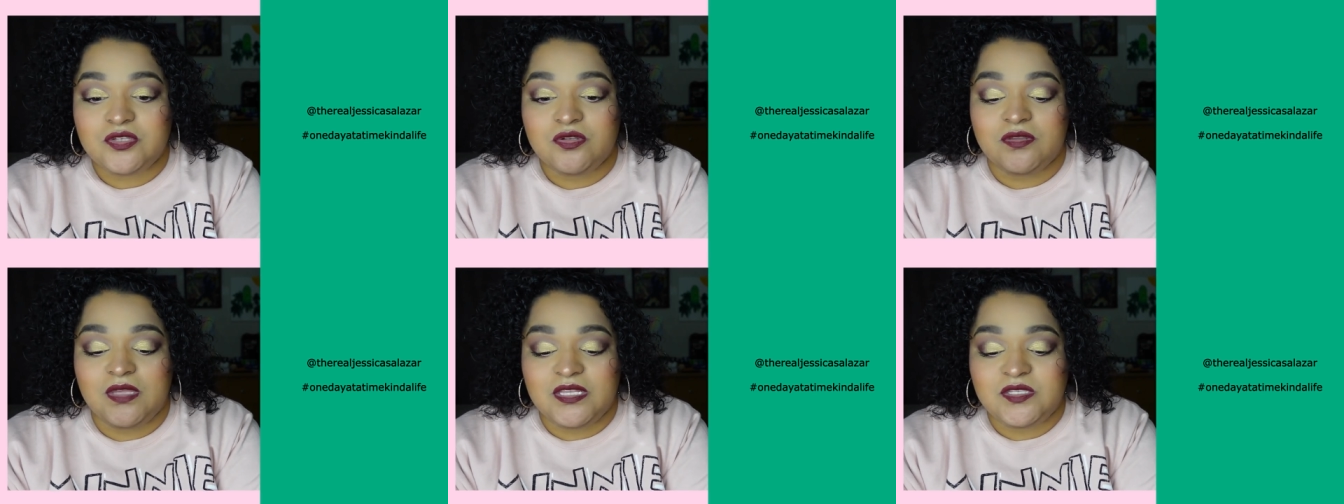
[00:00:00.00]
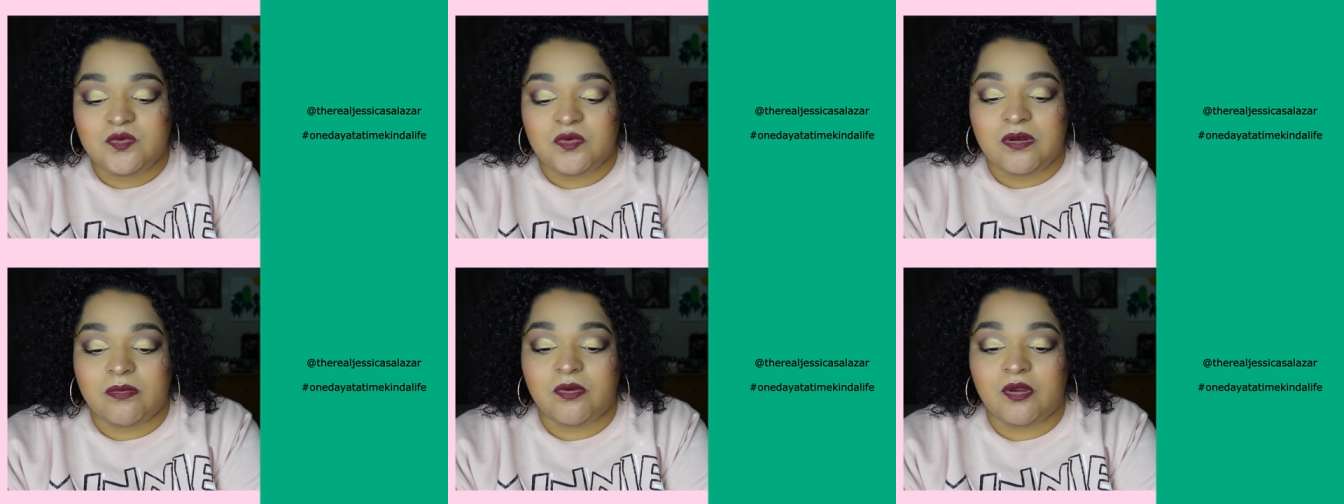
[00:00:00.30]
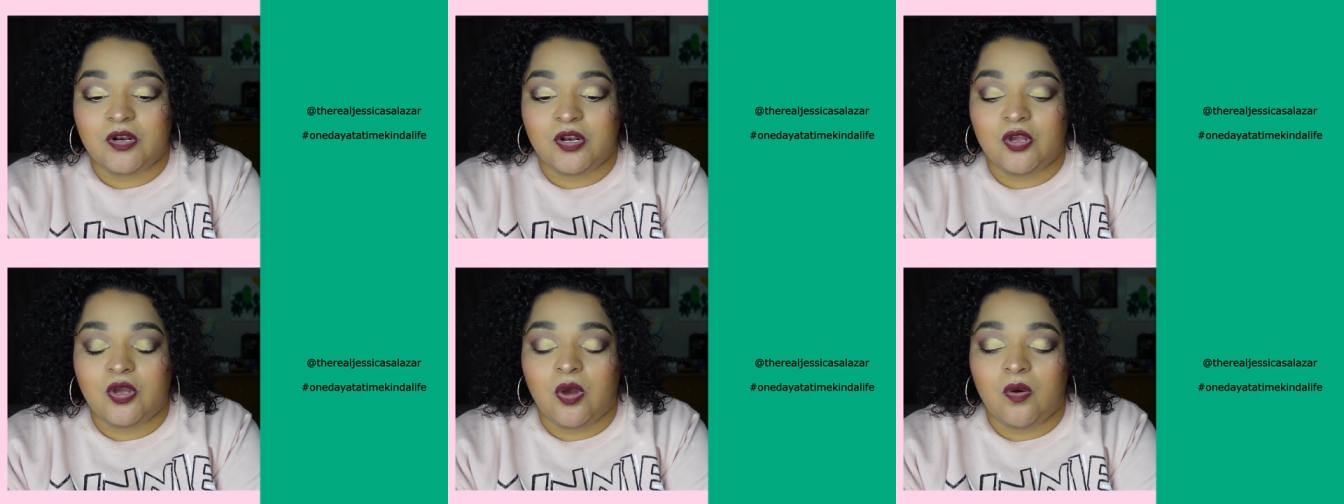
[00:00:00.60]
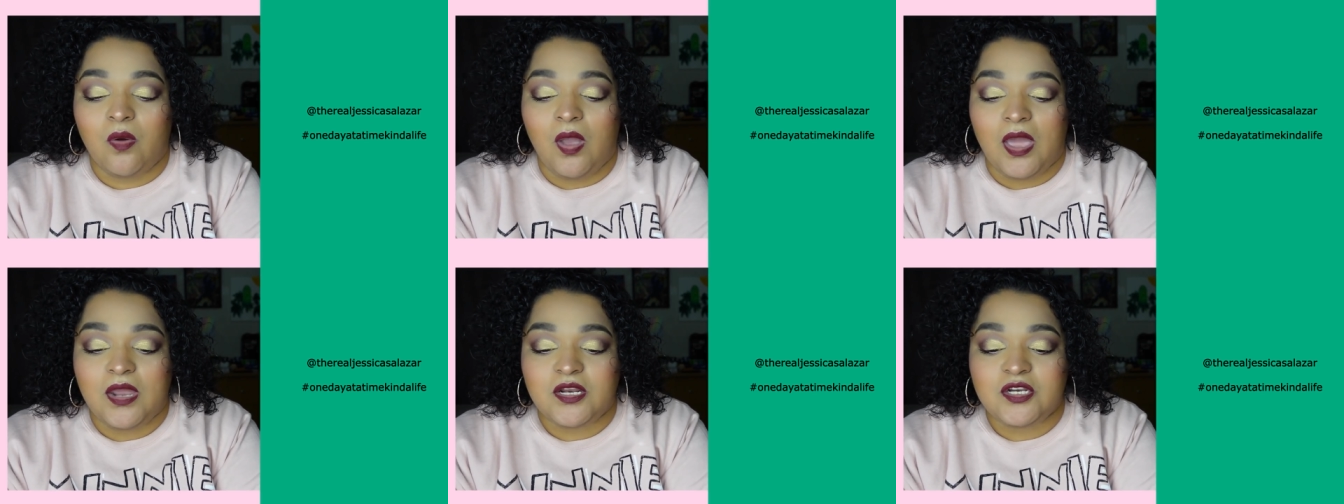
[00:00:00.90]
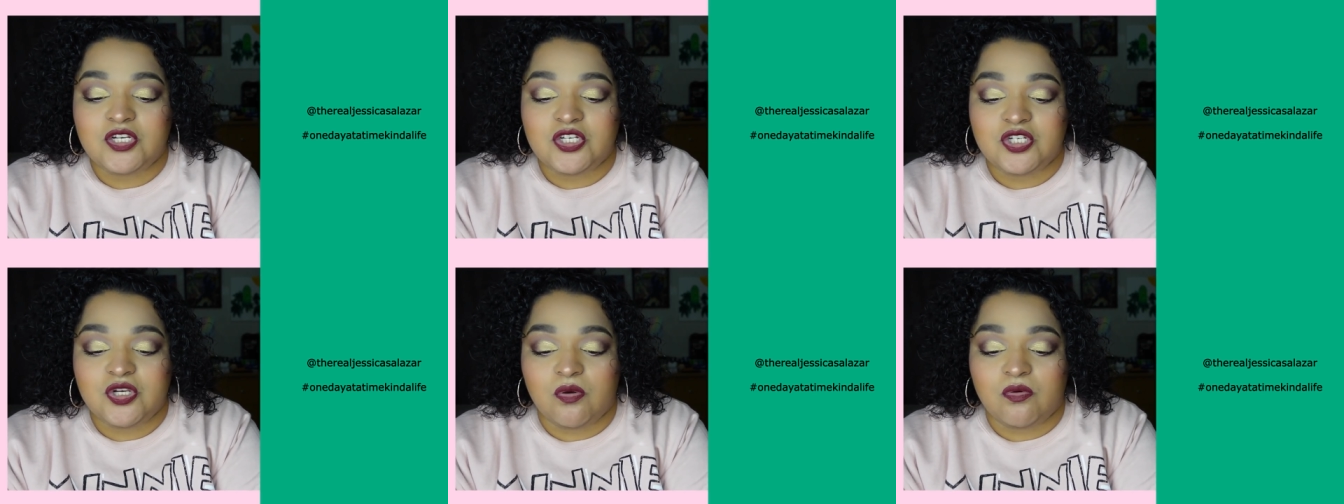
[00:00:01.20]
So that's what I'm gonna go ahead
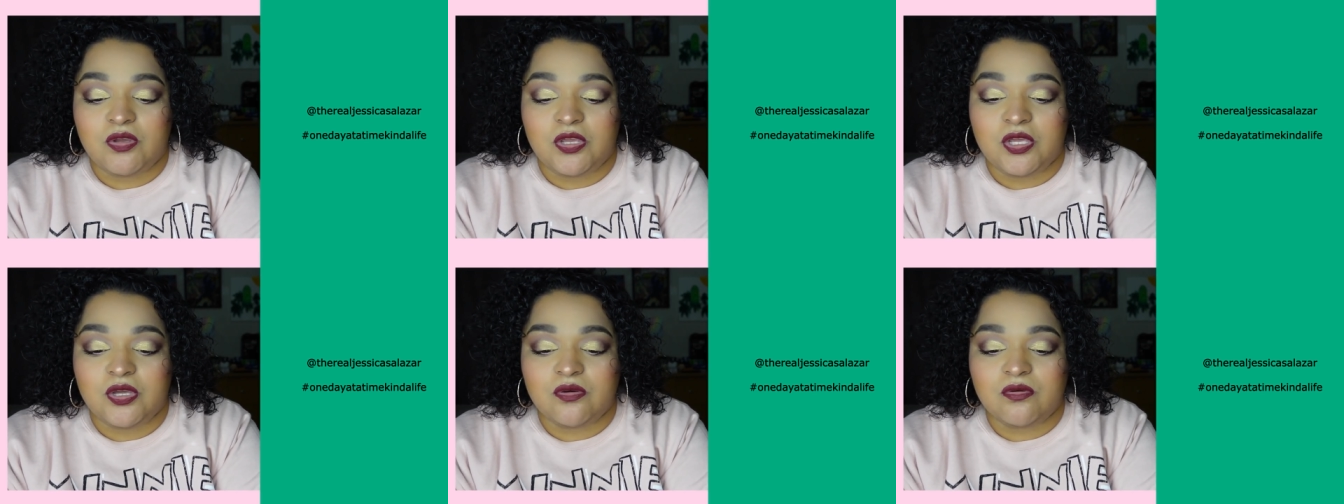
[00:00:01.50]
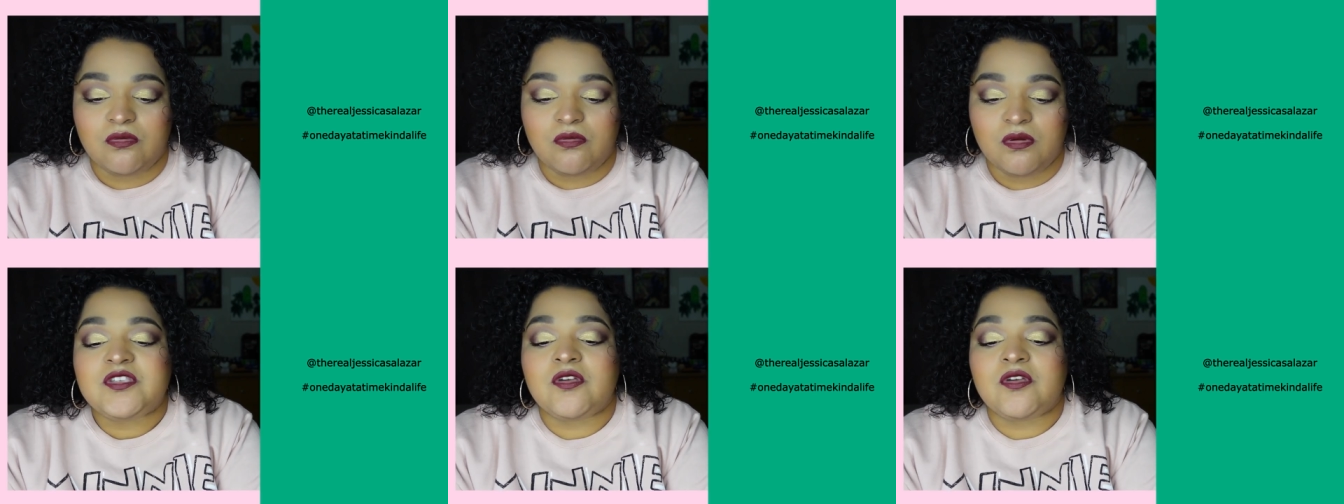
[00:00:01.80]
and show you.